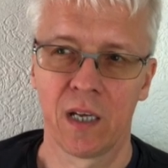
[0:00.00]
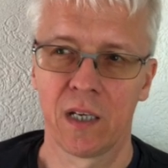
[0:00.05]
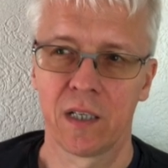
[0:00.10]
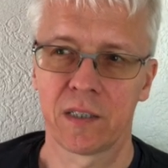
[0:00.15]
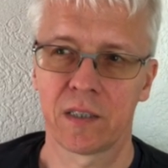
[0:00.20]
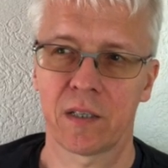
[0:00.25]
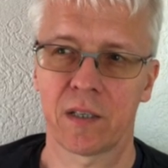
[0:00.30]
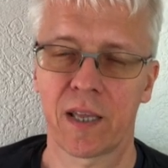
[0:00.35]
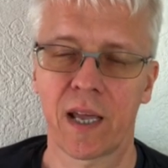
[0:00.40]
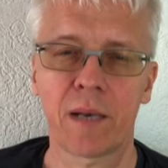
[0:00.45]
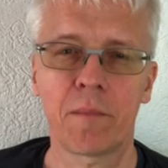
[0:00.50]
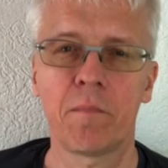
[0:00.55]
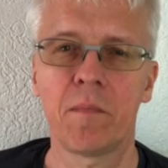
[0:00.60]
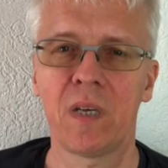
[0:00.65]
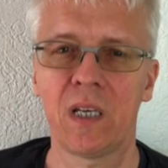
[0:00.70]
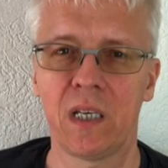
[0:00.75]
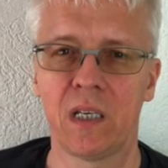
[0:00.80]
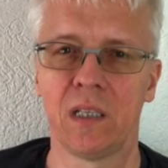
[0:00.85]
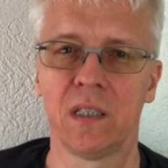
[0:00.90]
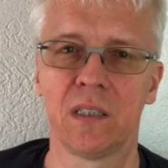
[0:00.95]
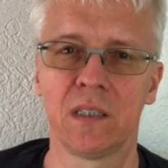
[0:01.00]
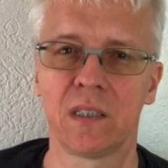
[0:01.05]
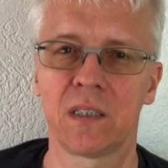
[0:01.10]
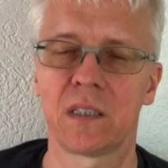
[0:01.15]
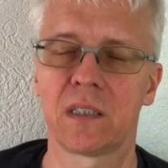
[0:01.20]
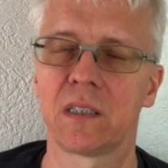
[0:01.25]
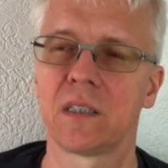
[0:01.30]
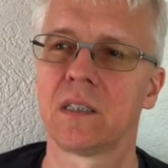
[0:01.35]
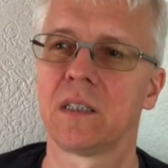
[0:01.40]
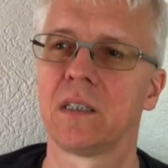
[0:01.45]
So that
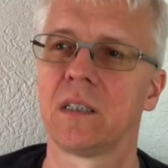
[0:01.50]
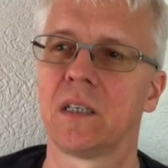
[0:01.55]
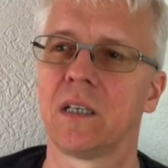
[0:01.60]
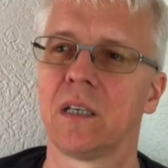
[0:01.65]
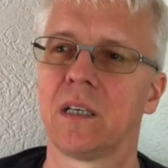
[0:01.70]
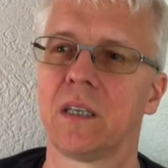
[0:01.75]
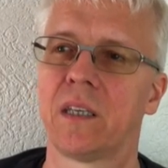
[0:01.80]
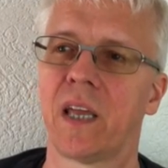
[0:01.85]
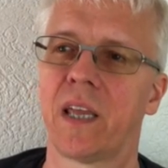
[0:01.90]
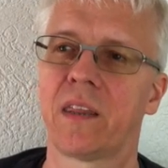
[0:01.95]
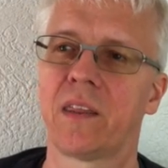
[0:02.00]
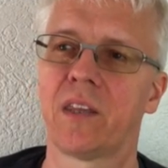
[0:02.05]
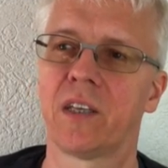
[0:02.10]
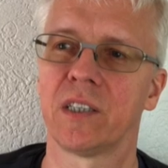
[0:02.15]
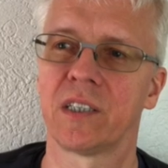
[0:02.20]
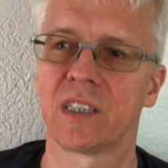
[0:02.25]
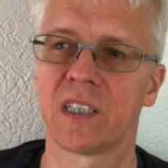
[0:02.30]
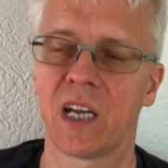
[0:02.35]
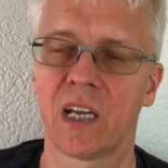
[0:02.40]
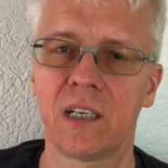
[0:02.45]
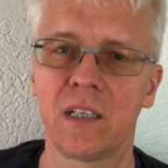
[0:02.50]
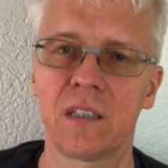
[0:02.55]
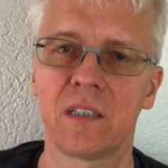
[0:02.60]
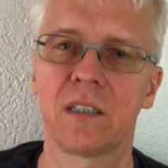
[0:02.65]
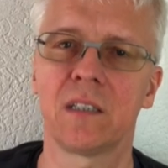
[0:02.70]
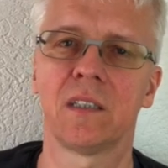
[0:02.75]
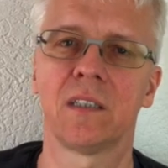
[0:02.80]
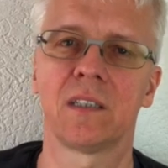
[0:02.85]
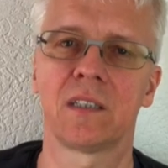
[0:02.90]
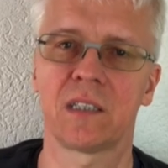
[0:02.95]
means that the
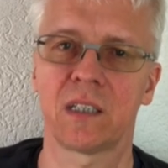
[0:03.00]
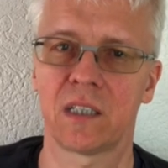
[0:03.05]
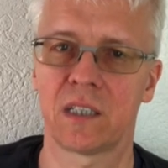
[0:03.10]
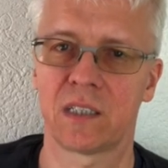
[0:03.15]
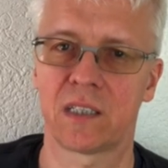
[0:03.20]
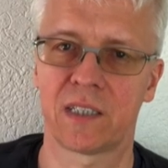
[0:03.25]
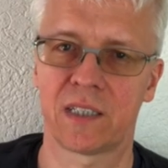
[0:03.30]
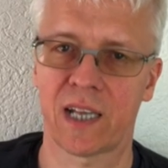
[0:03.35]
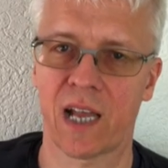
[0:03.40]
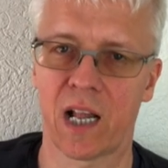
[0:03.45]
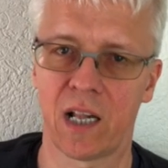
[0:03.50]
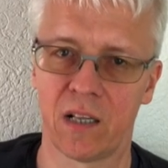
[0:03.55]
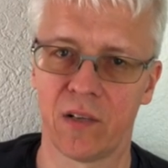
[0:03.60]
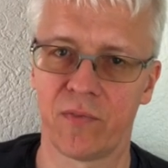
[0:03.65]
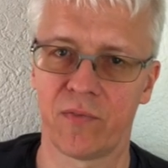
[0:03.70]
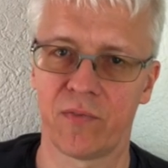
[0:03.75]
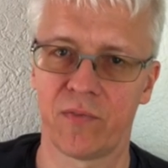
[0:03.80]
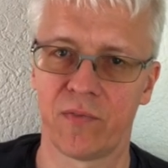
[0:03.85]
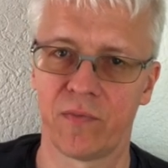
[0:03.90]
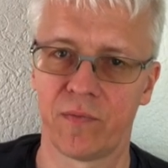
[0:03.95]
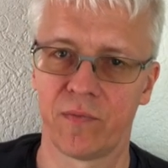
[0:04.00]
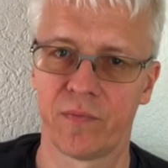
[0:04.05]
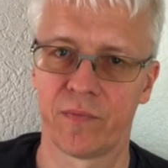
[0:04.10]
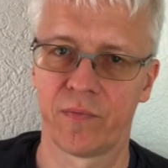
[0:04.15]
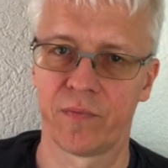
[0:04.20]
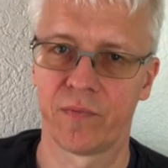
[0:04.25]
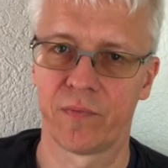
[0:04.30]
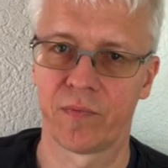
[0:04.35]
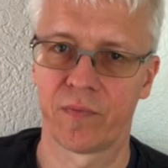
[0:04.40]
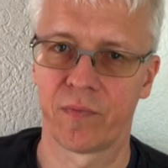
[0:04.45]
sentence itself
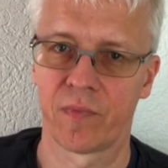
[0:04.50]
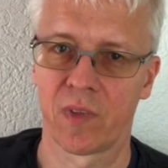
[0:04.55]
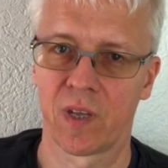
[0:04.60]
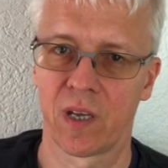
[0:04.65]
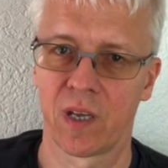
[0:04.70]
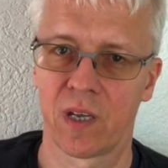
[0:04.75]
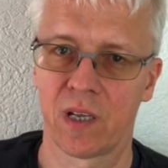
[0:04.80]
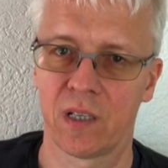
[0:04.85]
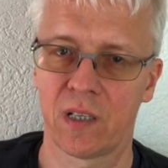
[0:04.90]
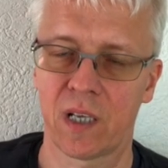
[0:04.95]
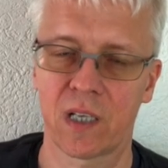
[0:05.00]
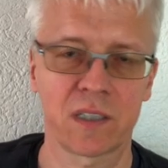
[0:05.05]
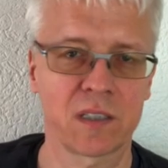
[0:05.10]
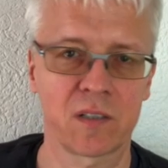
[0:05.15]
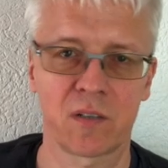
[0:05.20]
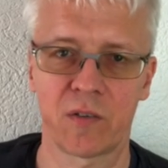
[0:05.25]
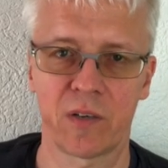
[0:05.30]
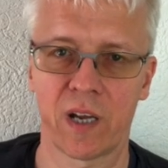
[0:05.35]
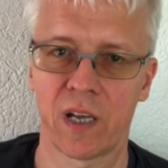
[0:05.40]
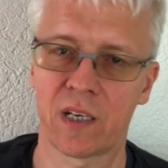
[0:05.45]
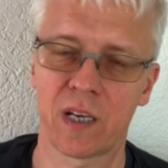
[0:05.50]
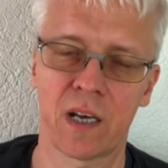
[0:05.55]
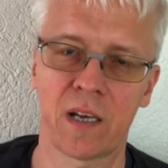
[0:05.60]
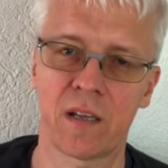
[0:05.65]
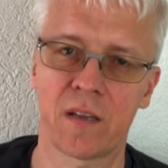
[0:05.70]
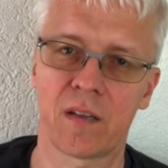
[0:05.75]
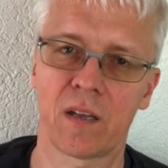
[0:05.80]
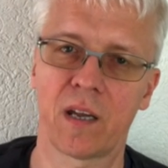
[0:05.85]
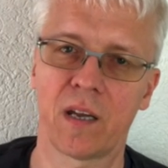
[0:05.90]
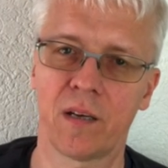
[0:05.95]
doesn't create
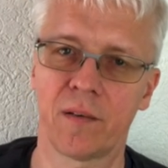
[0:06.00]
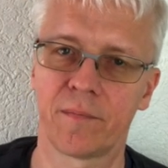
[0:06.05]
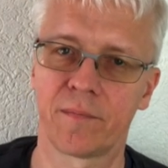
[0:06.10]
anything.